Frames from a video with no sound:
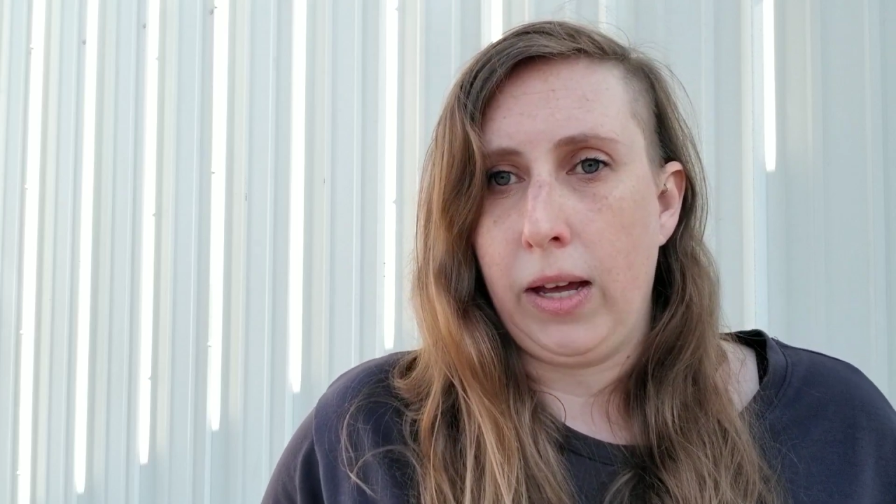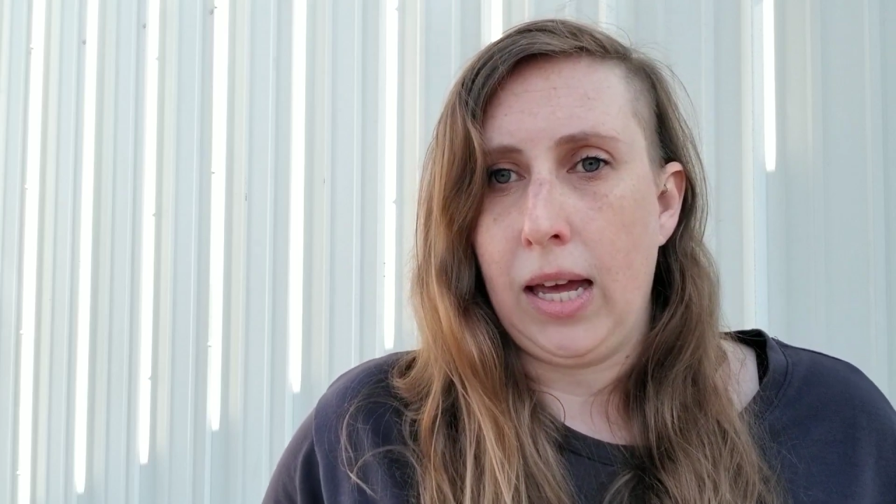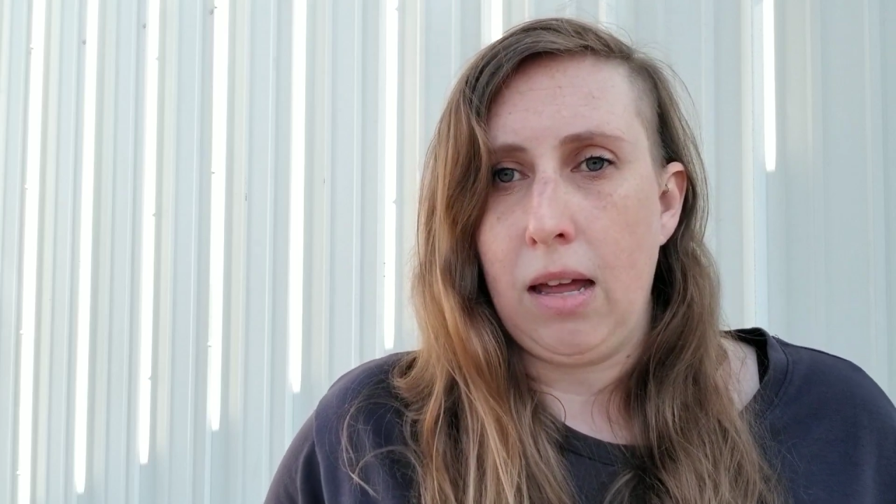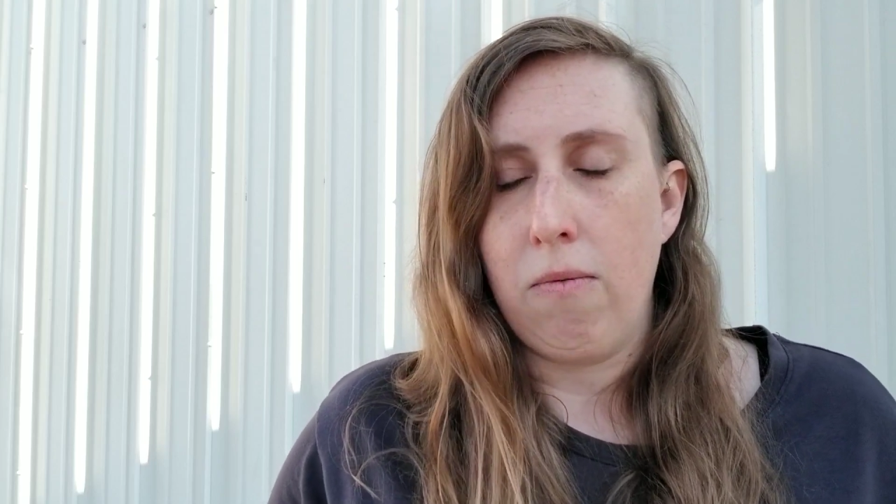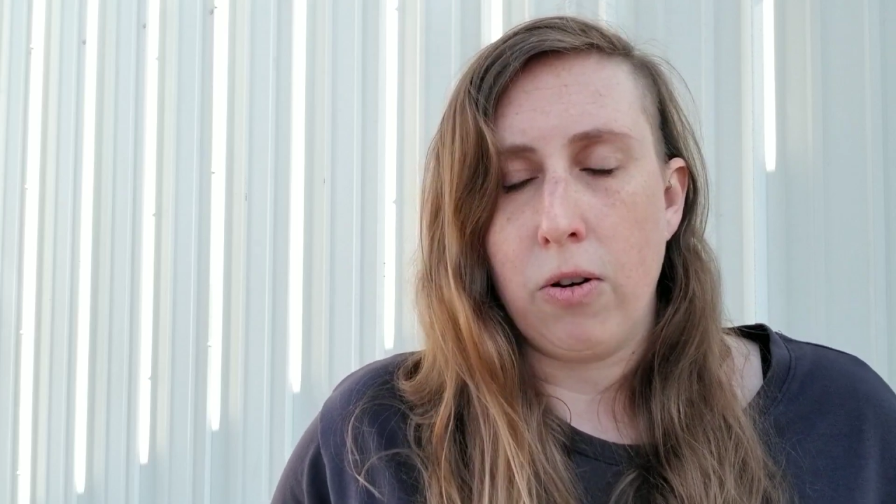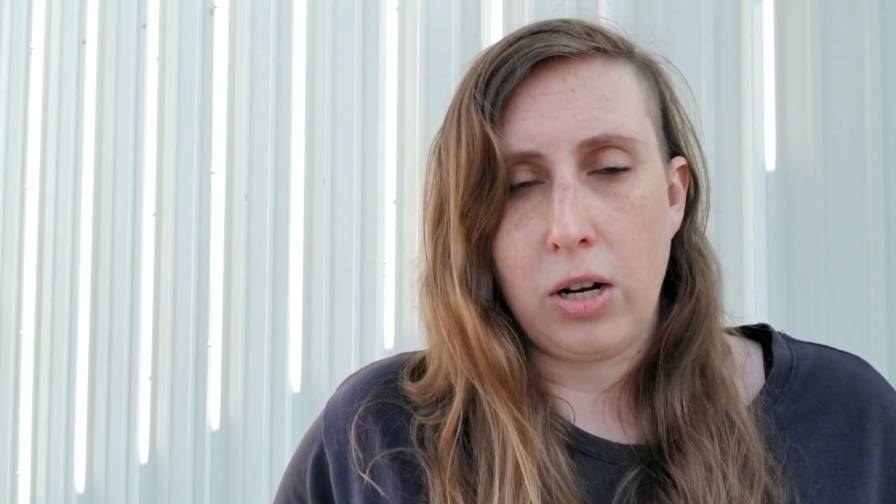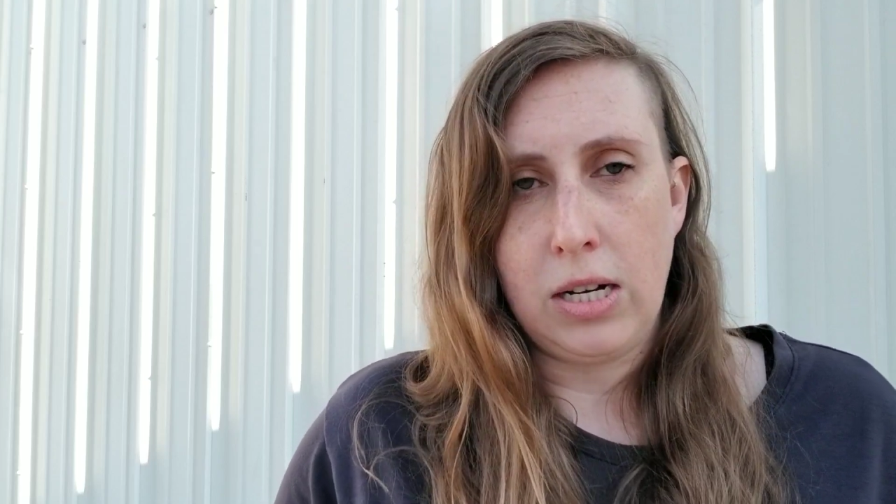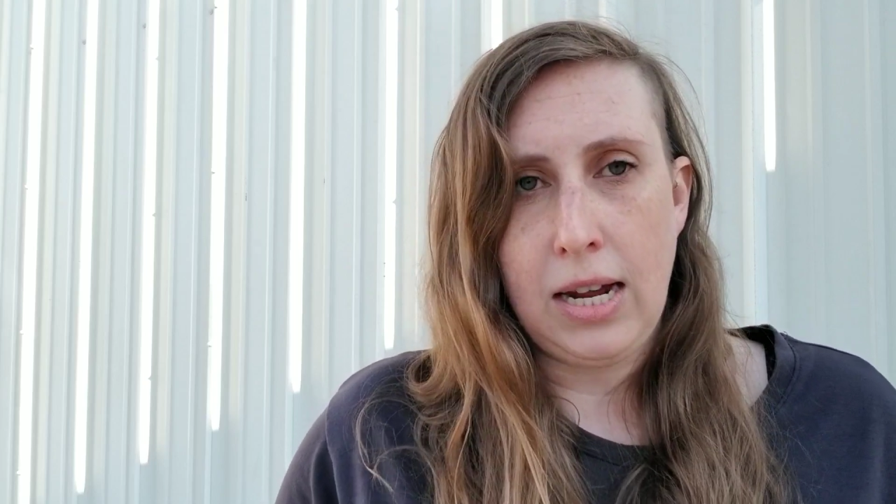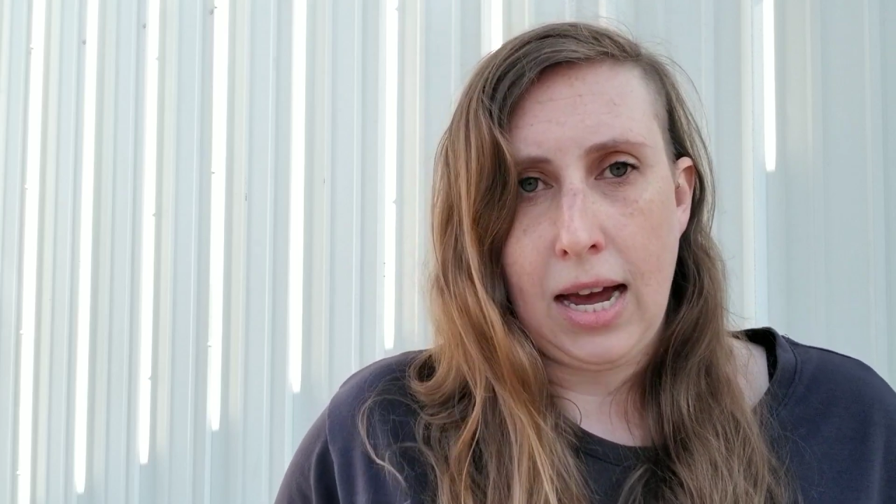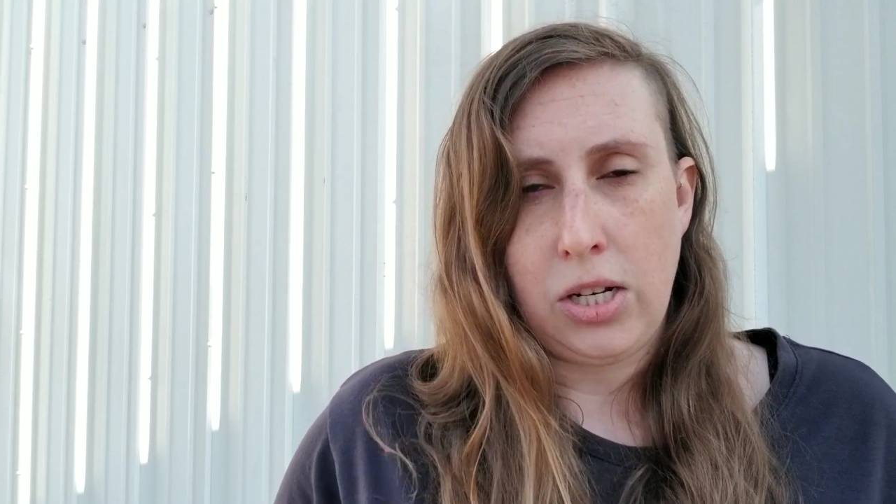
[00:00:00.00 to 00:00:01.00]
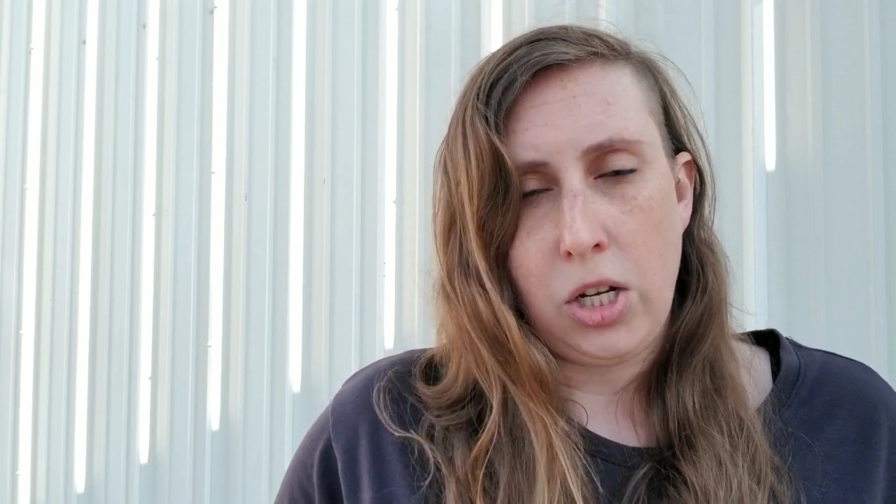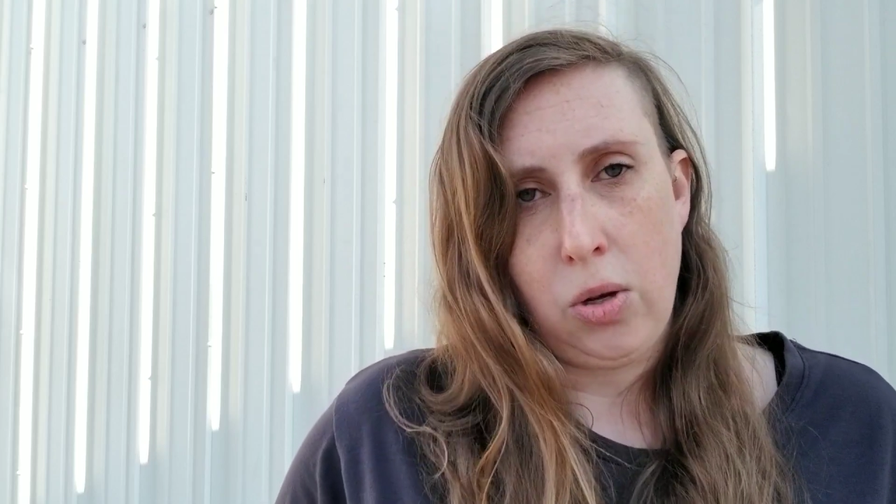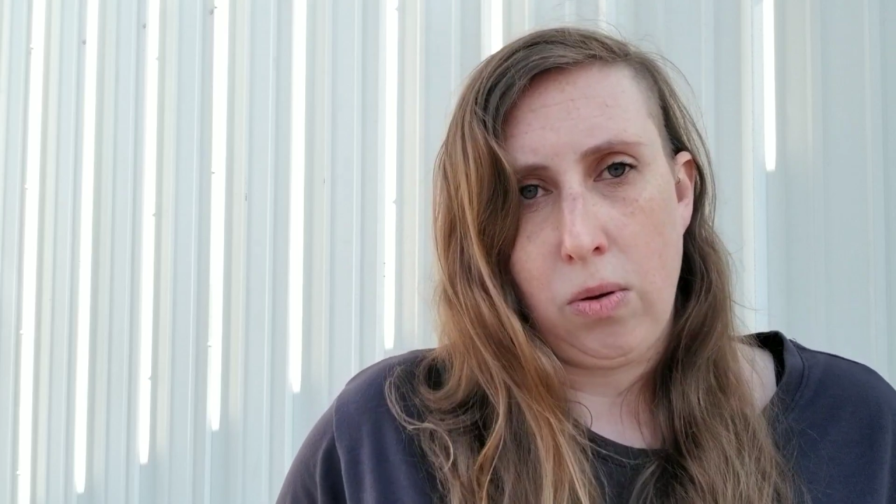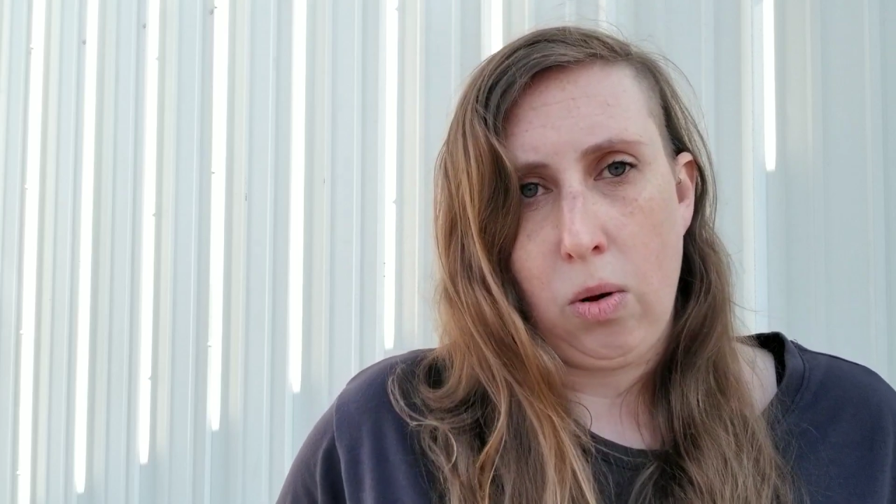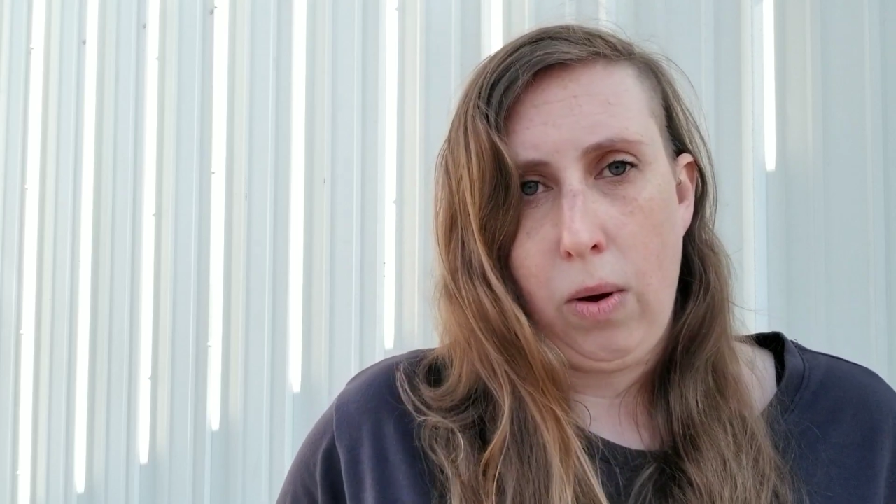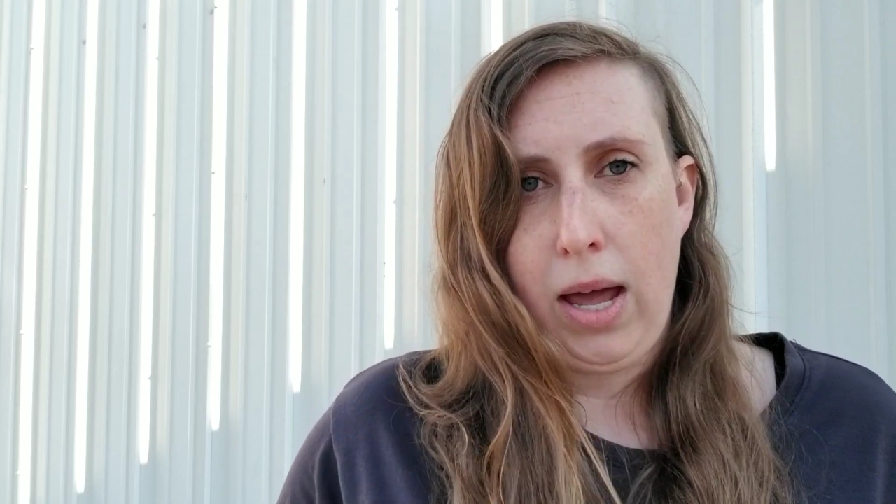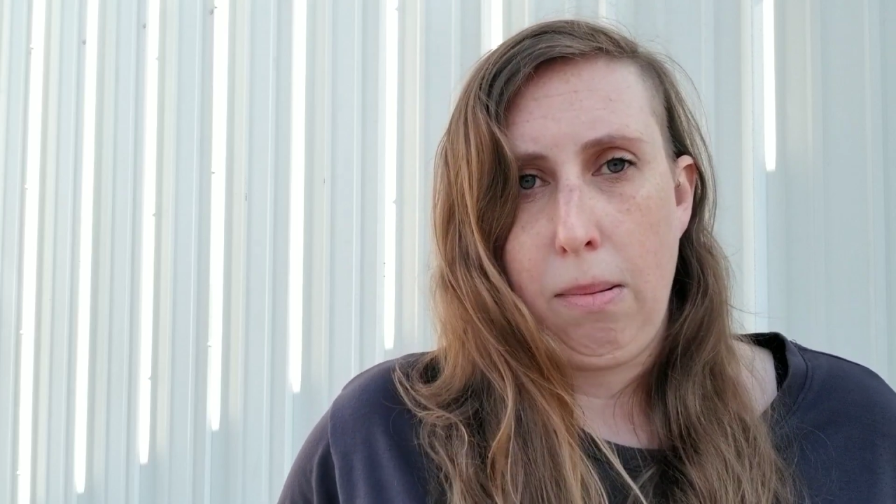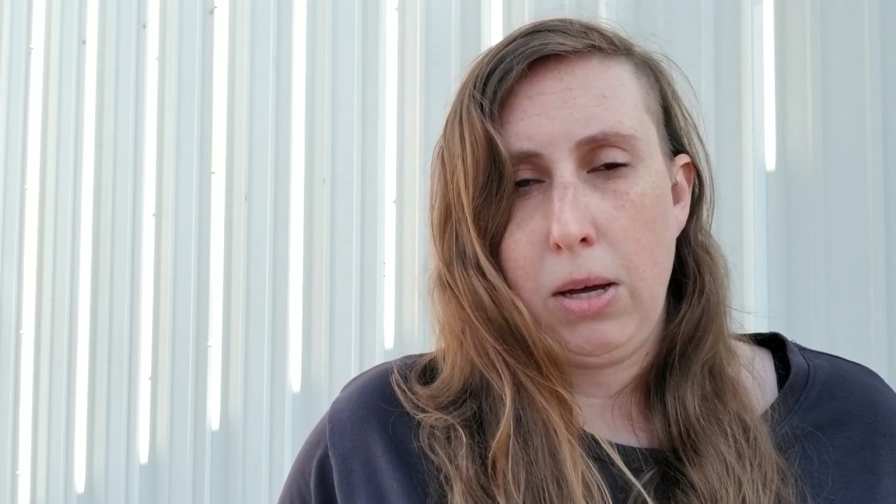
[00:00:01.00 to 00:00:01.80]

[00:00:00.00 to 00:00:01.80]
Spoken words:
like an inverted tattoo in a way,